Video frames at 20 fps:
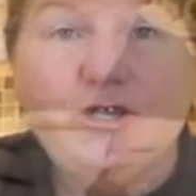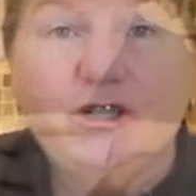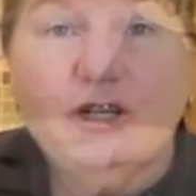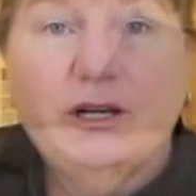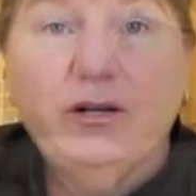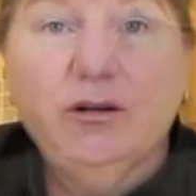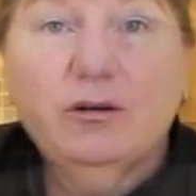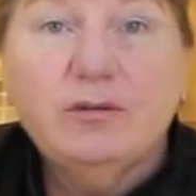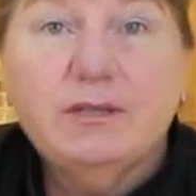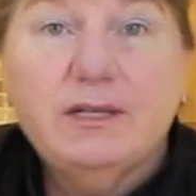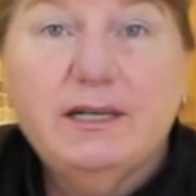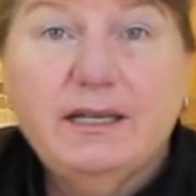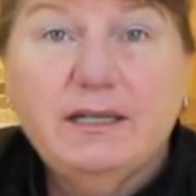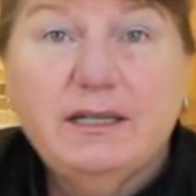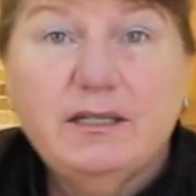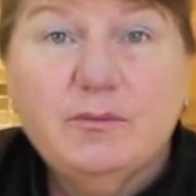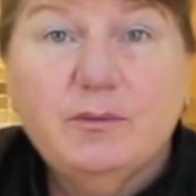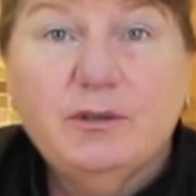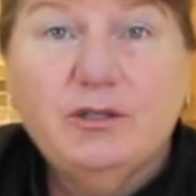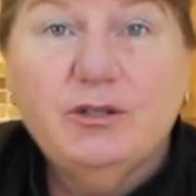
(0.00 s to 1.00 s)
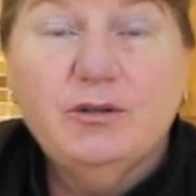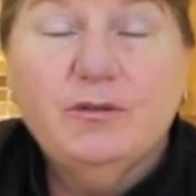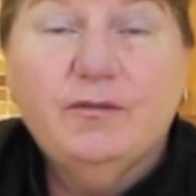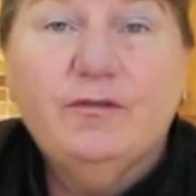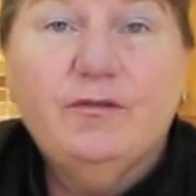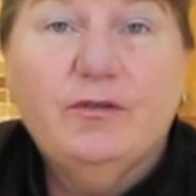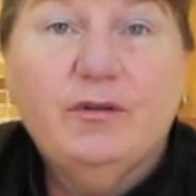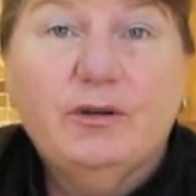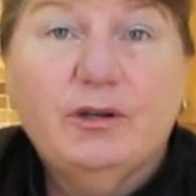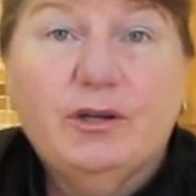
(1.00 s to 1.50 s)
share those links with you
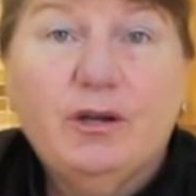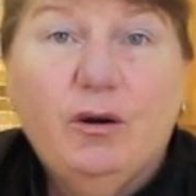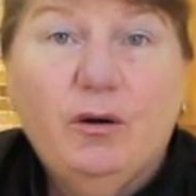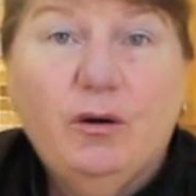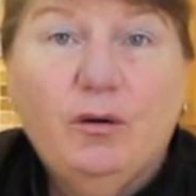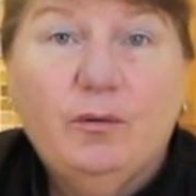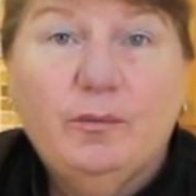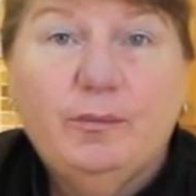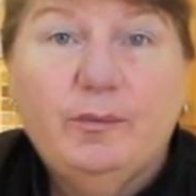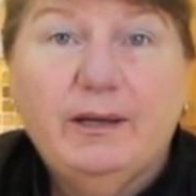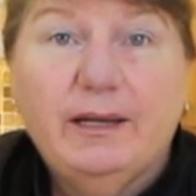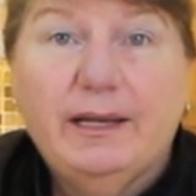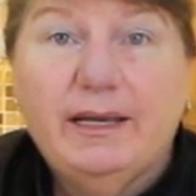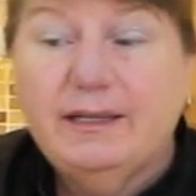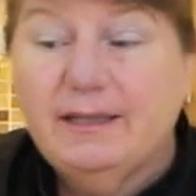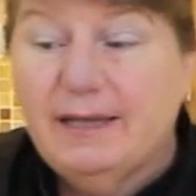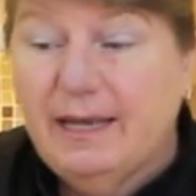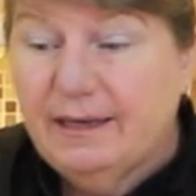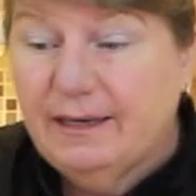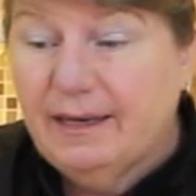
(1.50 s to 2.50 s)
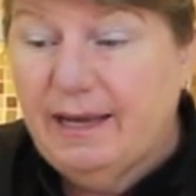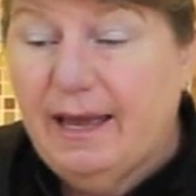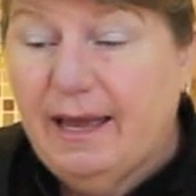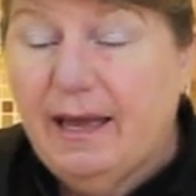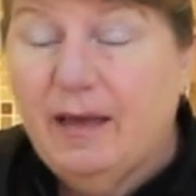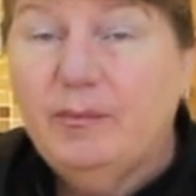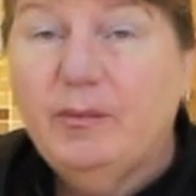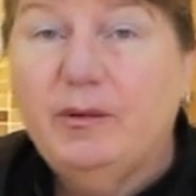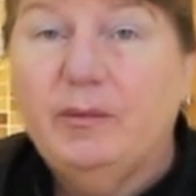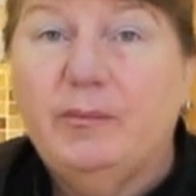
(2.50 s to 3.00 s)
for the cold plate and the
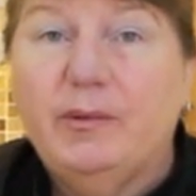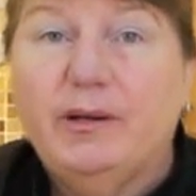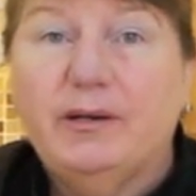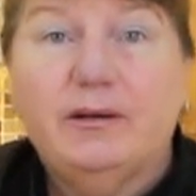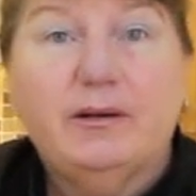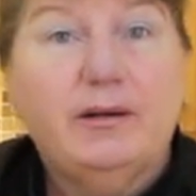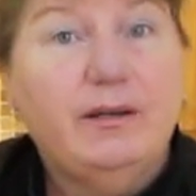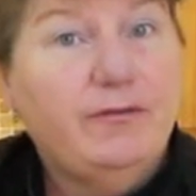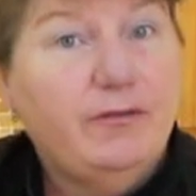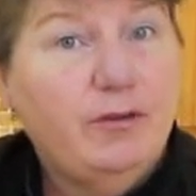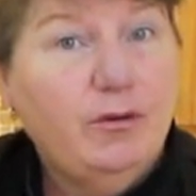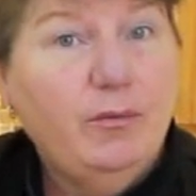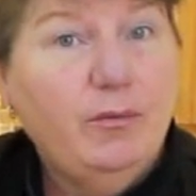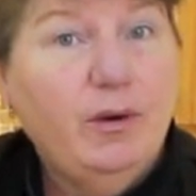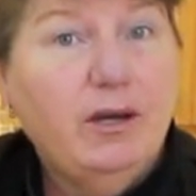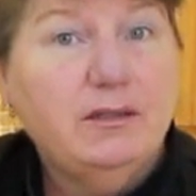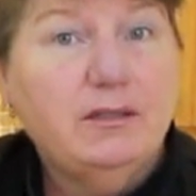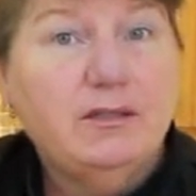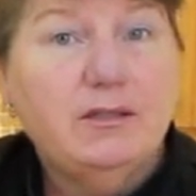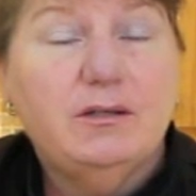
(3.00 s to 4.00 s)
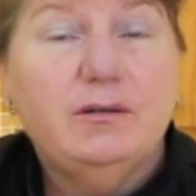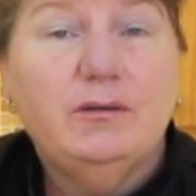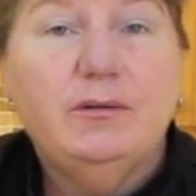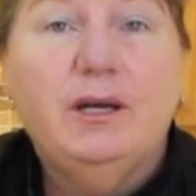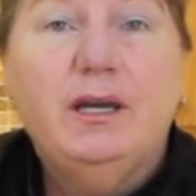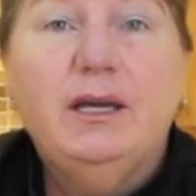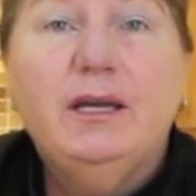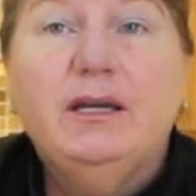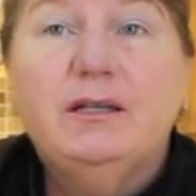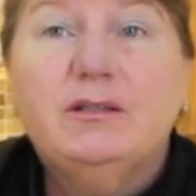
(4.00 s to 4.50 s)
apple butter if you want to
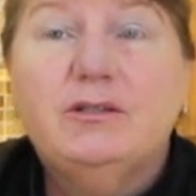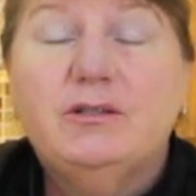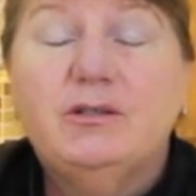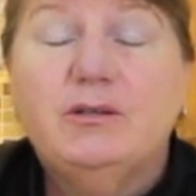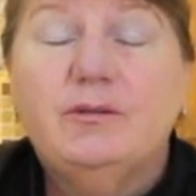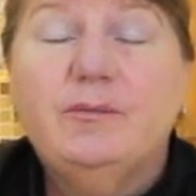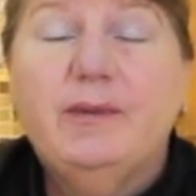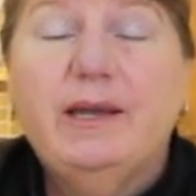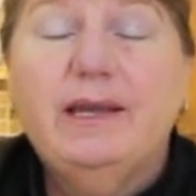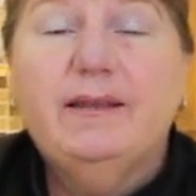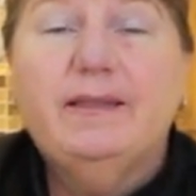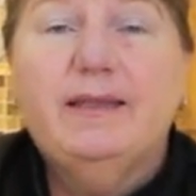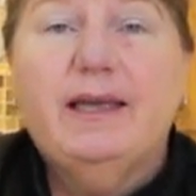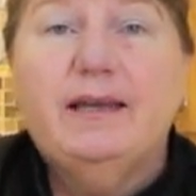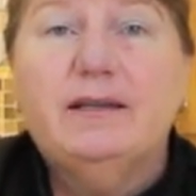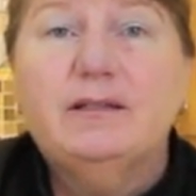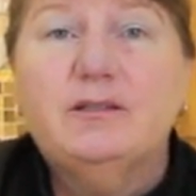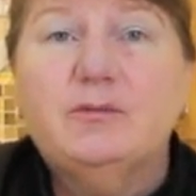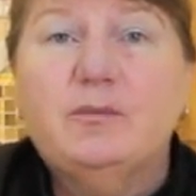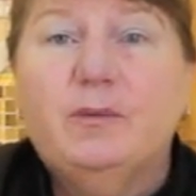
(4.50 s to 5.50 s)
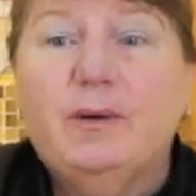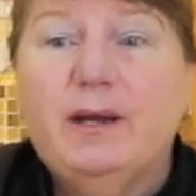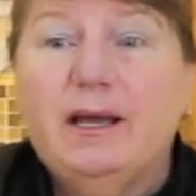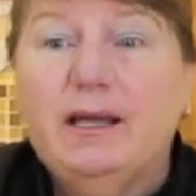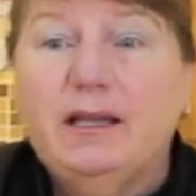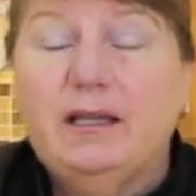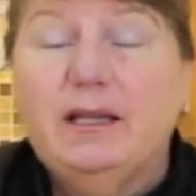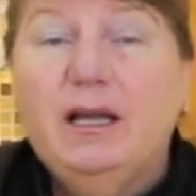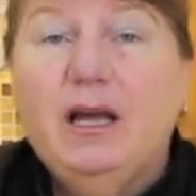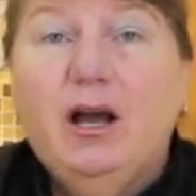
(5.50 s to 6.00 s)
to make that as
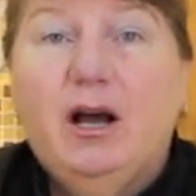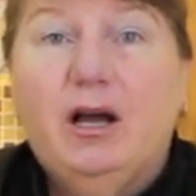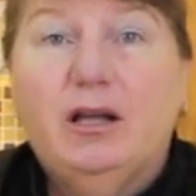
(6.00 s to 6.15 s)
well.